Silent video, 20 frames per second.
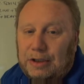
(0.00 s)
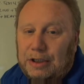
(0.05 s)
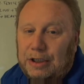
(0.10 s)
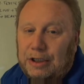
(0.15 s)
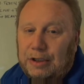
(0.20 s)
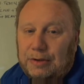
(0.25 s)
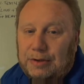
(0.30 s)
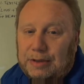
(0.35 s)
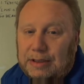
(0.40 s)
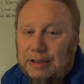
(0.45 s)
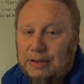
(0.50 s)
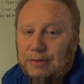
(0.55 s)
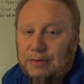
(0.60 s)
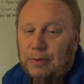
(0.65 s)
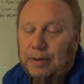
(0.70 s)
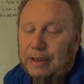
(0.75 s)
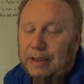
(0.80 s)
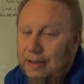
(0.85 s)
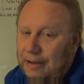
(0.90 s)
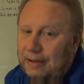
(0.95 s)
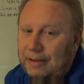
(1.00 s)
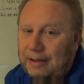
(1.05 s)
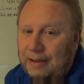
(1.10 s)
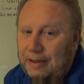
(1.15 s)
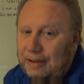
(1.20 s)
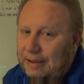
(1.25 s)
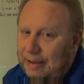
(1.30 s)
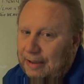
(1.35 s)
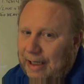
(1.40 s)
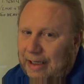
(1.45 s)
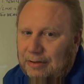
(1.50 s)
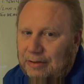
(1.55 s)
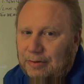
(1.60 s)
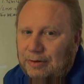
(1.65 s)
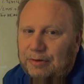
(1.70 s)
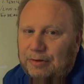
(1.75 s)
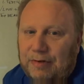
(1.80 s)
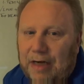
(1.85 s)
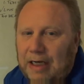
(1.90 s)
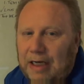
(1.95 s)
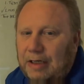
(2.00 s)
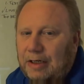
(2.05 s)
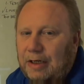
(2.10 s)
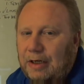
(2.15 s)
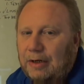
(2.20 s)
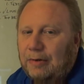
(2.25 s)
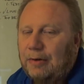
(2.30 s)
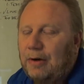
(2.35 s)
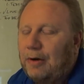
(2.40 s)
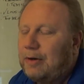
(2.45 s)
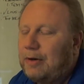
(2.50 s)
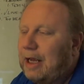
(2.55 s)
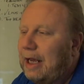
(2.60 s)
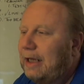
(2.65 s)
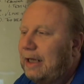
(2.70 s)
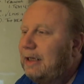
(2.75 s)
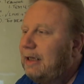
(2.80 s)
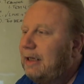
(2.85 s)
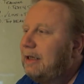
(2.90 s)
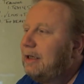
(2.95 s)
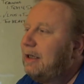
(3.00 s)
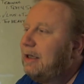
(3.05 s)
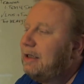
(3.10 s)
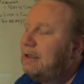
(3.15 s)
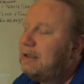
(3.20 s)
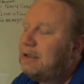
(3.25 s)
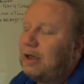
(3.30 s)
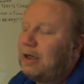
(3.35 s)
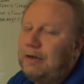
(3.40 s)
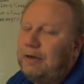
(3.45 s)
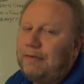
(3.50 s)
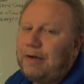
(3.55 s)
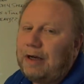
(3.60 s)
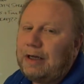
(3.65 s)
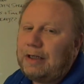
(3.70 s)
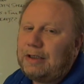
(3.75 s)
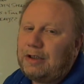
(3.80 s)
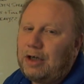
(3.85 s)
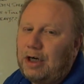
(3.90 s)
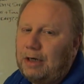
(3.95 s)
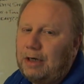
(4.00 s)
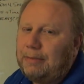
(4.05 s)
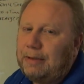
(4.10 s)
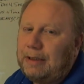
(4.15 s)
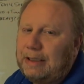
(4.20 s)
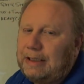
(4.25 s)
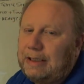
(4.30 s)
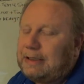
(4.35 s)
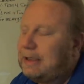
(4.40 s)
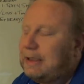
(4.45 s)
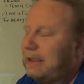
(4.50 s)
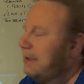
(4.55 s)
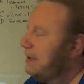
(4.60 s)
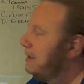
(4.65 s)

to use this week, and that's what you've got to do. Okay, so you've got to determine these things.